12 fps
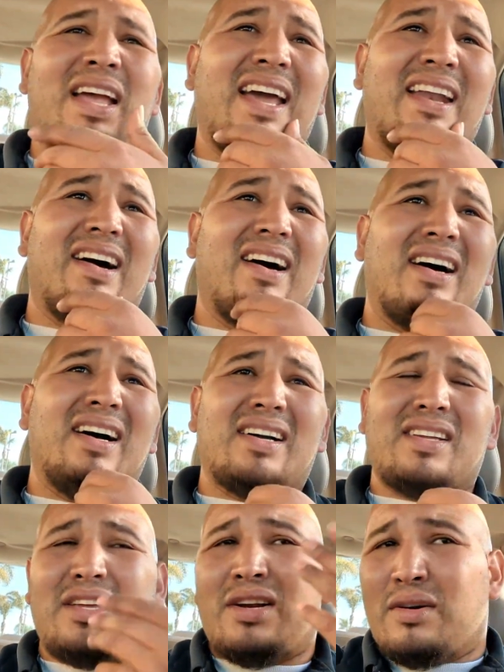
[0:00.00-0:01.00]
And,
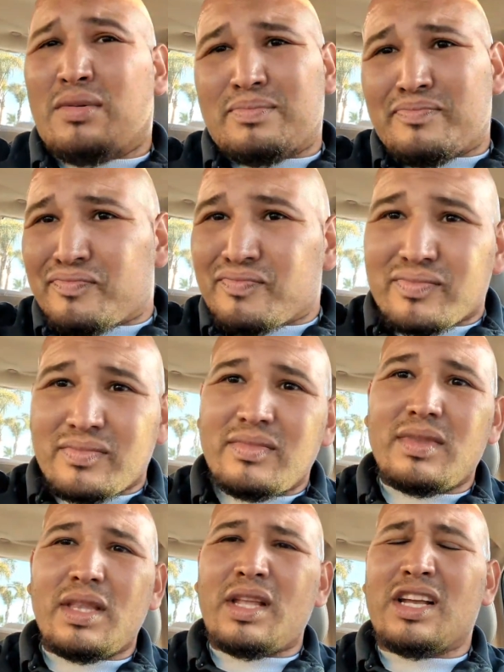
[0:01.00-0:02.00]
uh, you know,
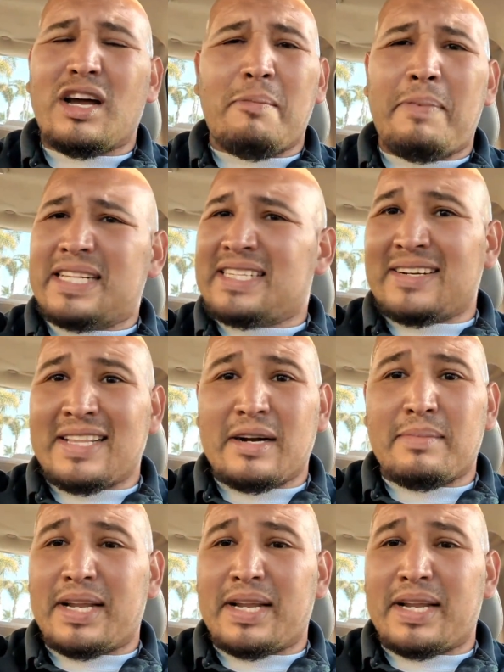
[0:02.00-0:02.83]
a couple picks here and there.